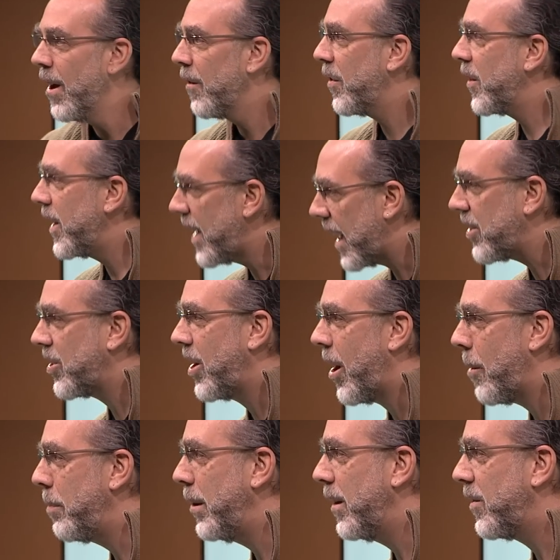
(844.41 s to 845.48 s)
for the next
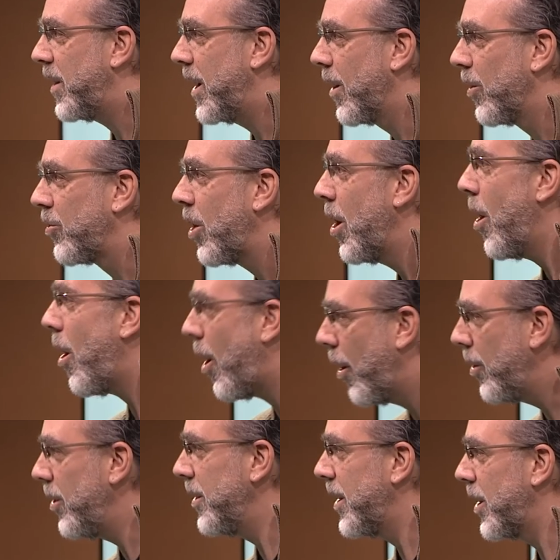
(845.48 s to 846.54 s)
couple of years
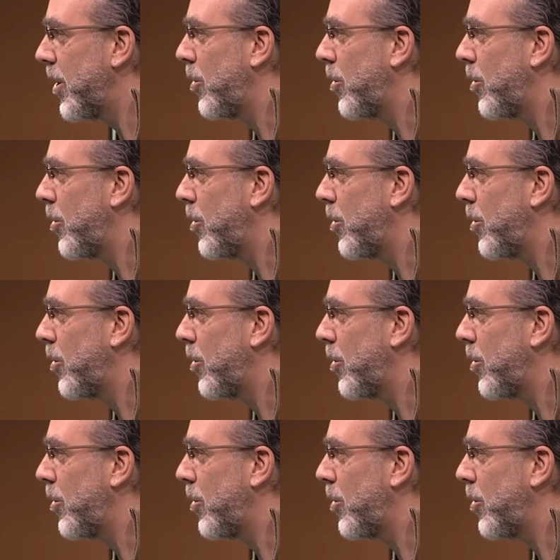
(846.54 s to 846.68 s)
huddled in